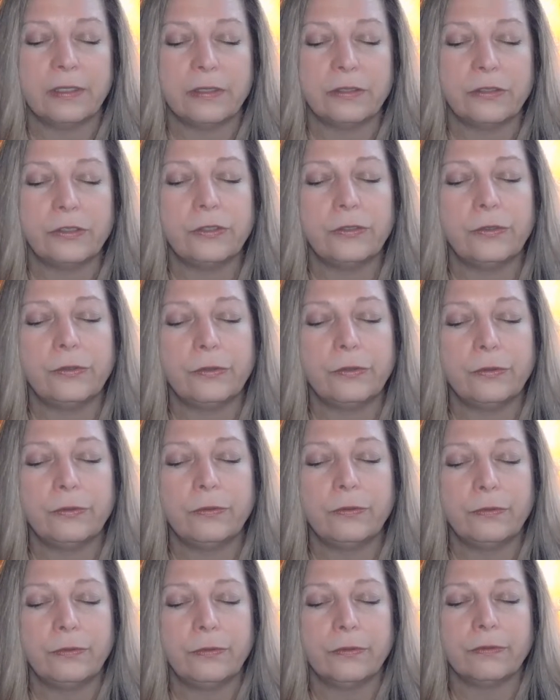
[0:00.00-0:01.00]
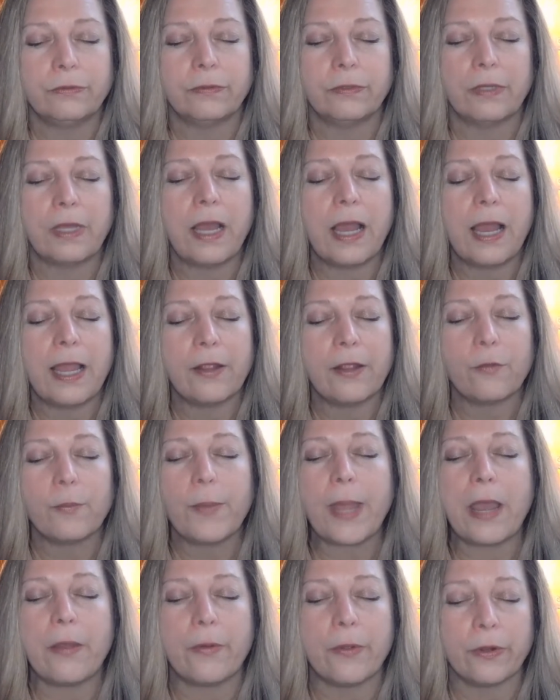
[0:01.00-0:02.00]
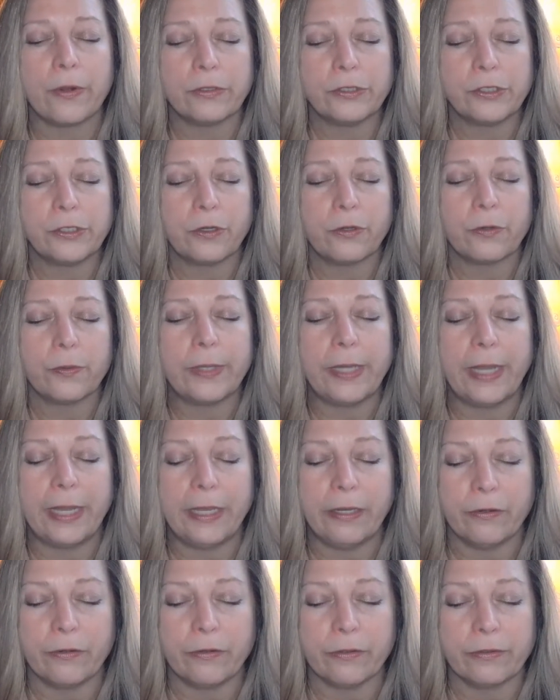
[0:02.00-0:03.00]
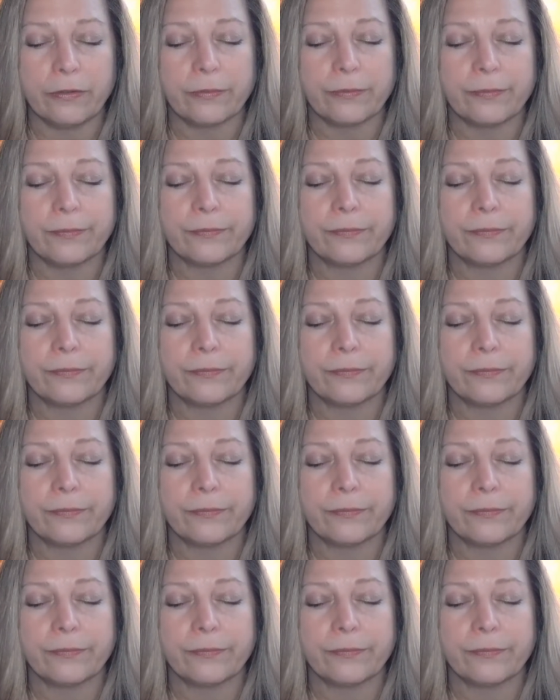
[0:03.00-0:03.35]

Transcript: to a higher power, to Creator,